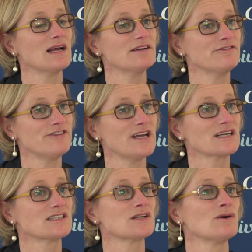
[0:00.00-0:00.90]

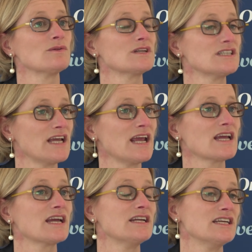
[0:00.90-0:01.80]
effects on the
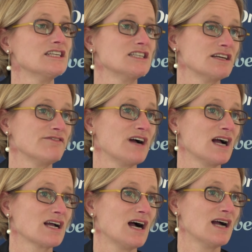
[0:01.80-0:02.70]
TEC and
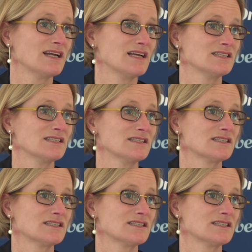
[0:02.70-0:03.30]
EGFR kinases.